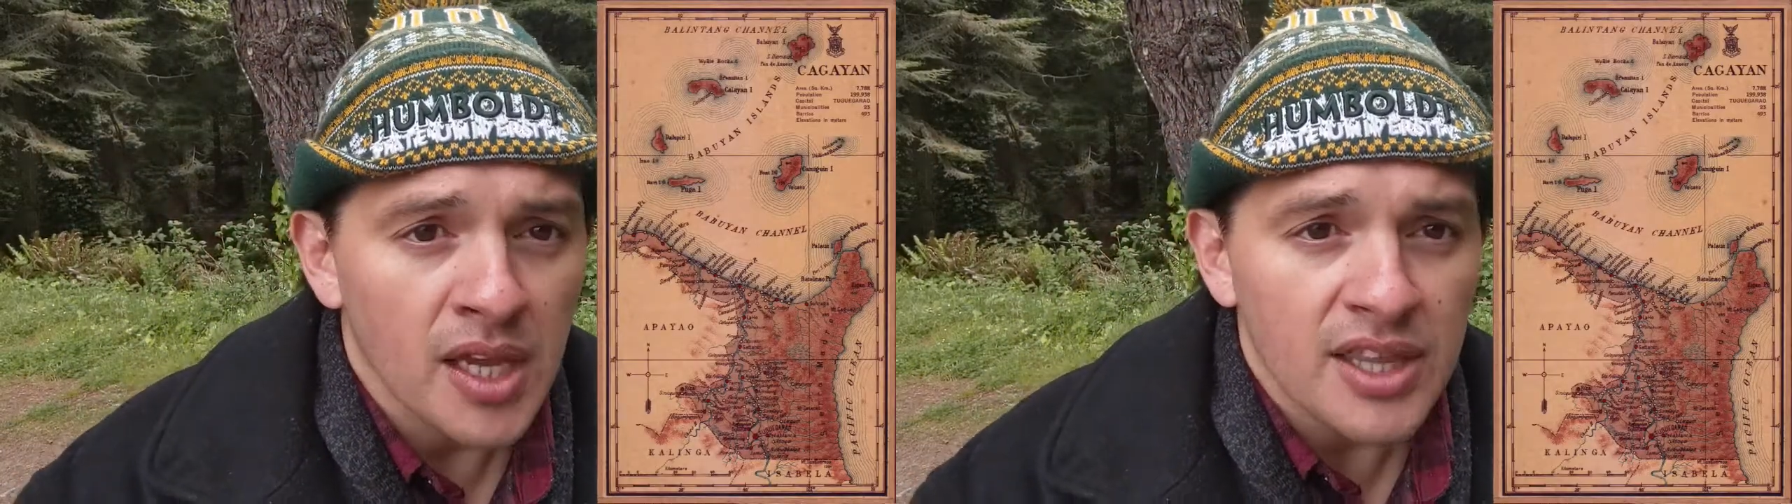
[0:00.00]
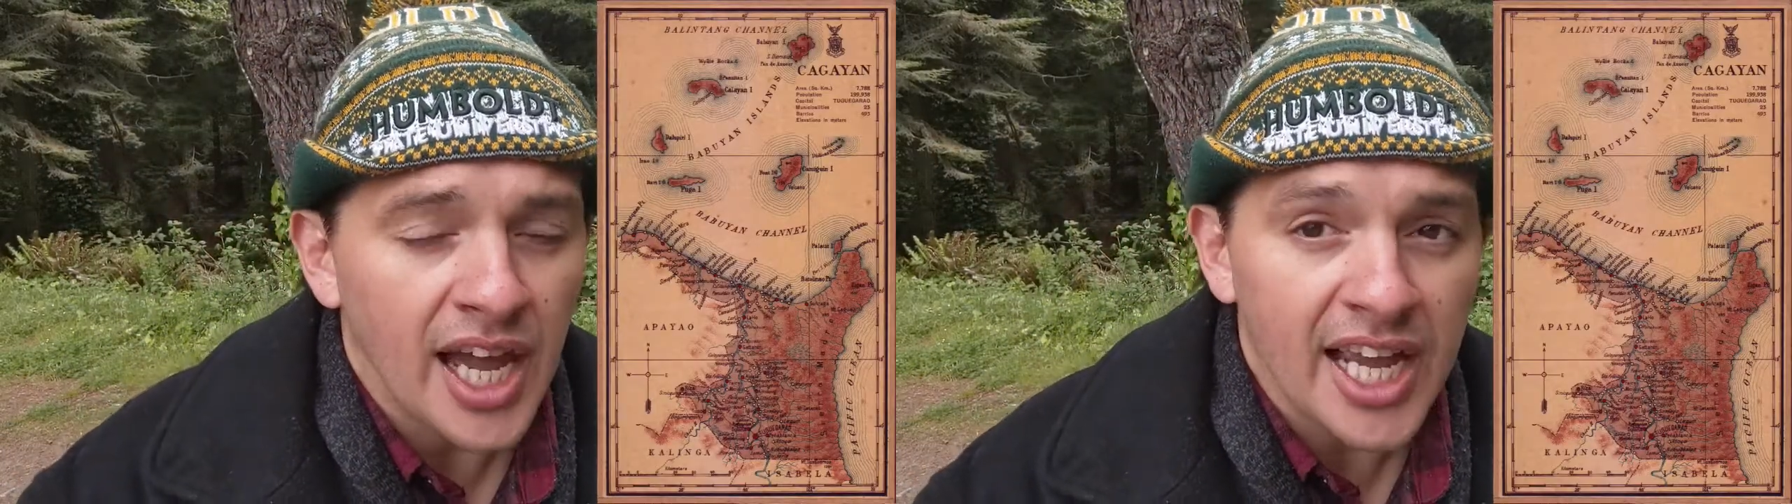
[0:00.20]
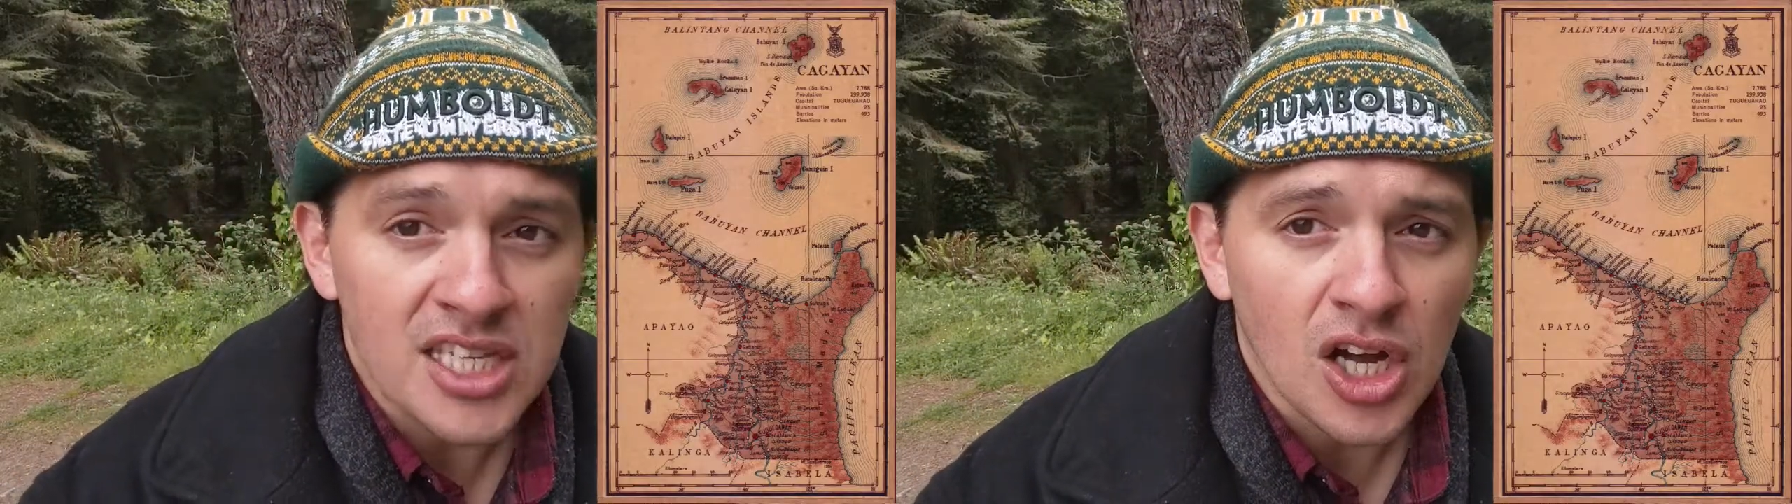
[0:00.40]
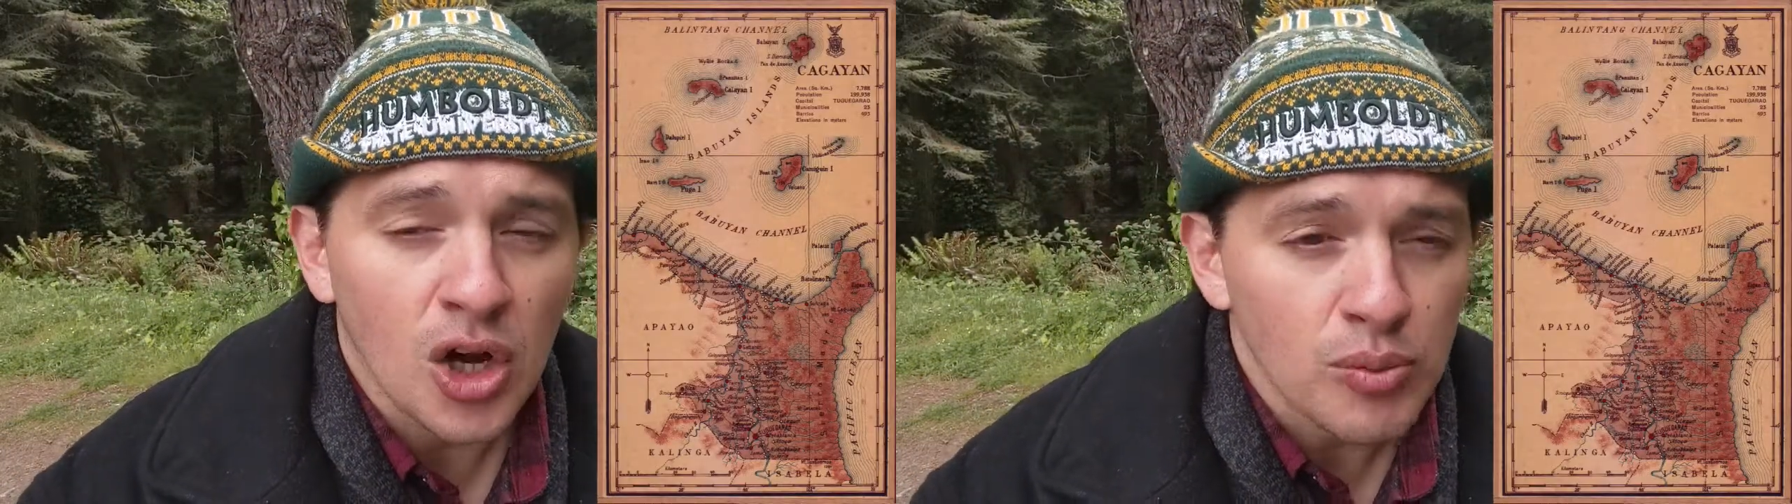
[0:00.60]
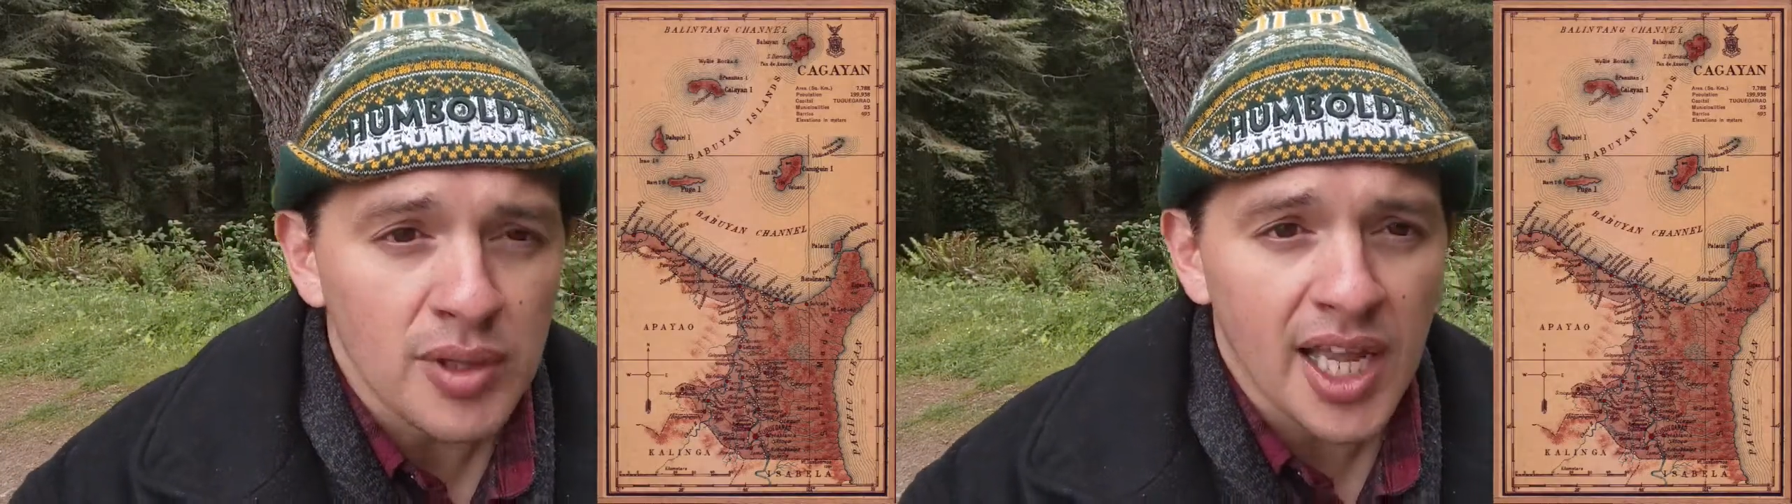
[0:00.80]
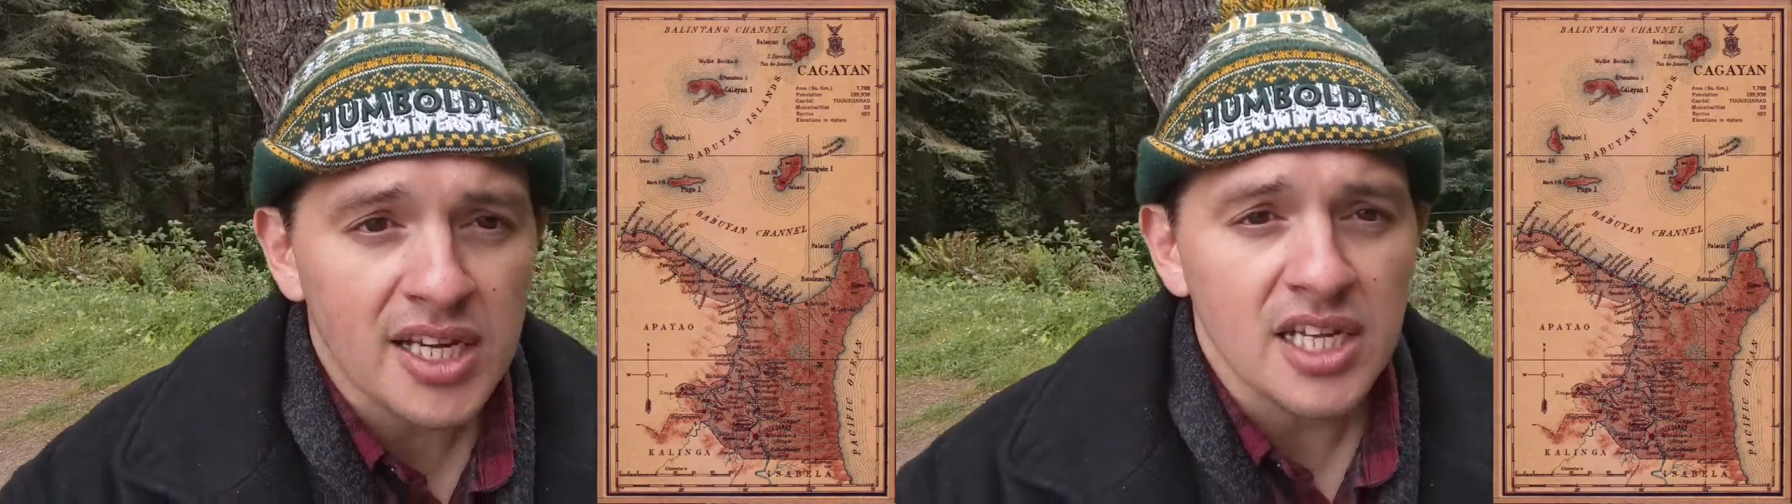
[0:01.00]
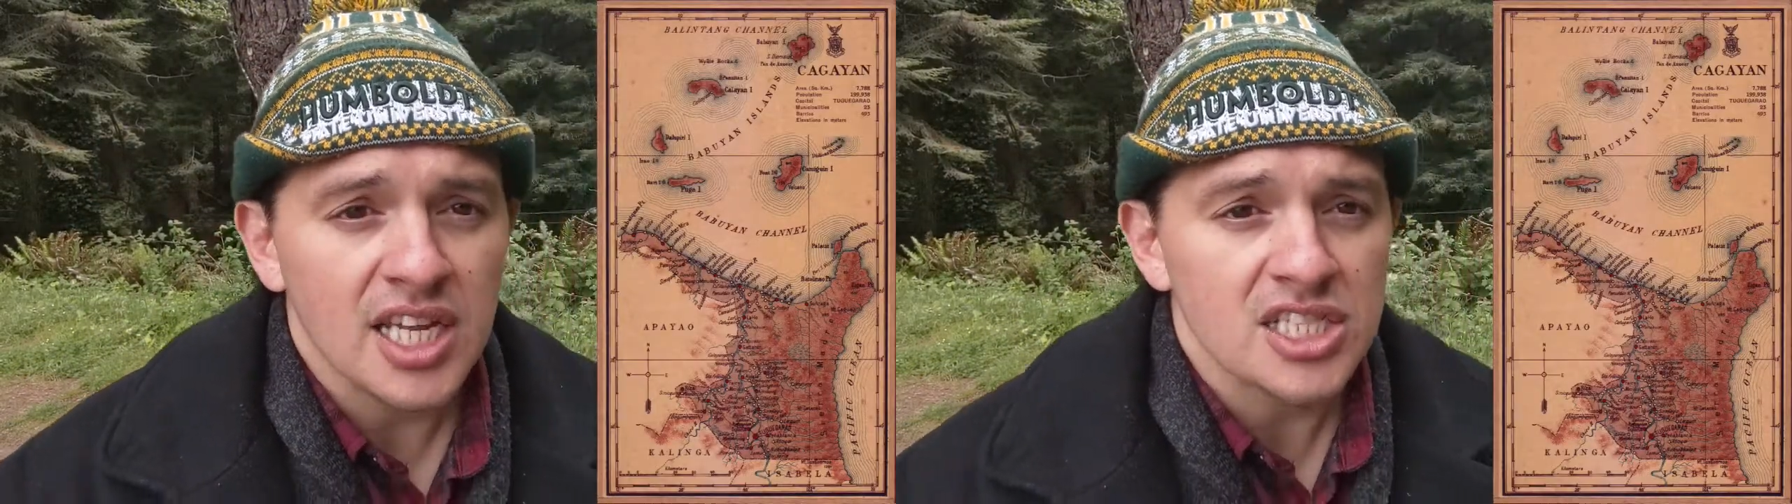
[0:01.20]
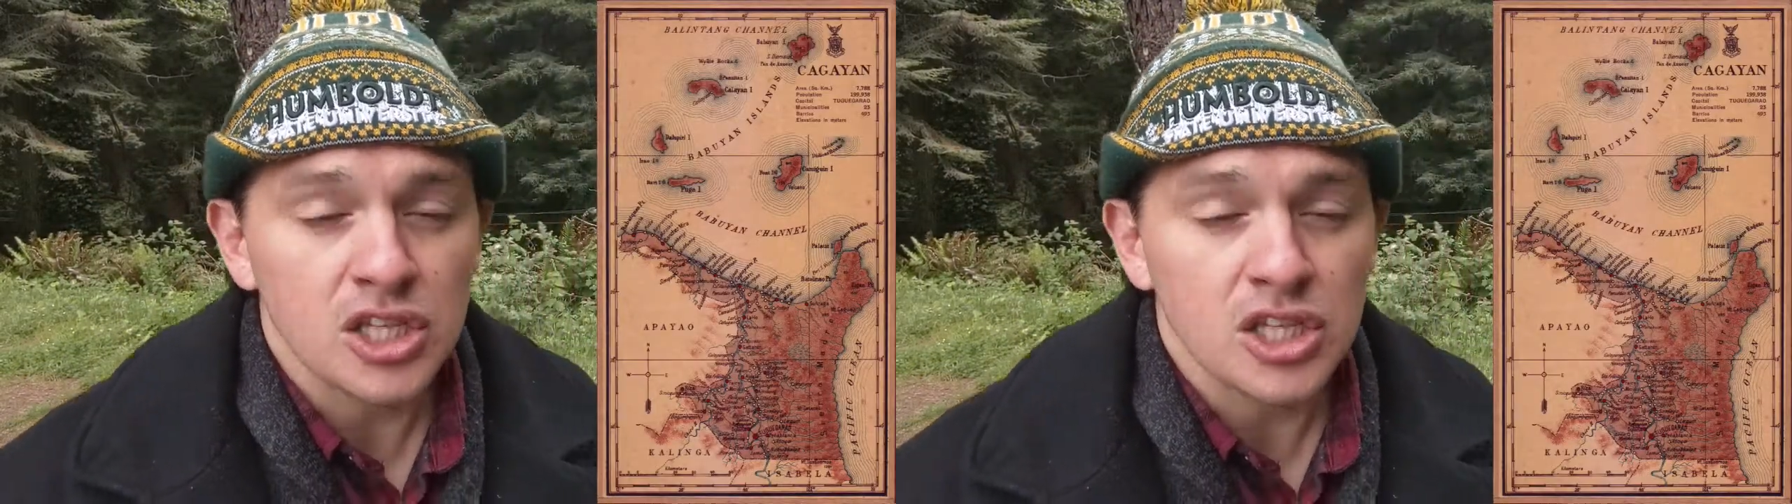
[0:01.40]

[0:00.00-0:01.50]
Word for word: the Aeta homeland is